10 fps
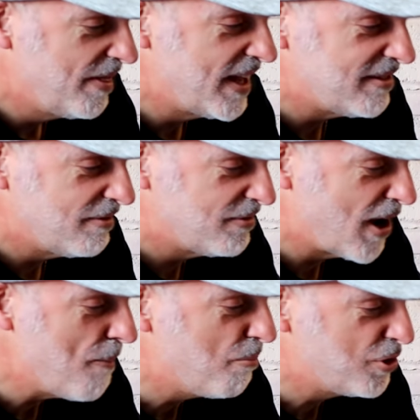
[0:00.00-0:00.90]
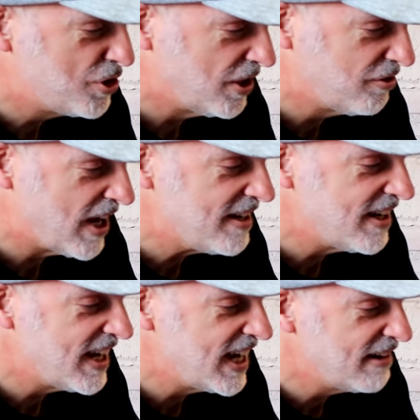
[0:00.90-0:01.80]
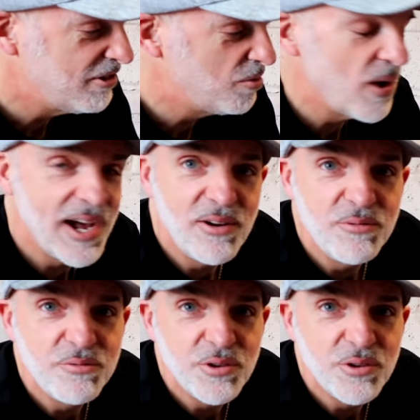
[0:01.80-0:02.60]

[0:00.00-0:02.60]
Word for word: There's a temperature sender here as well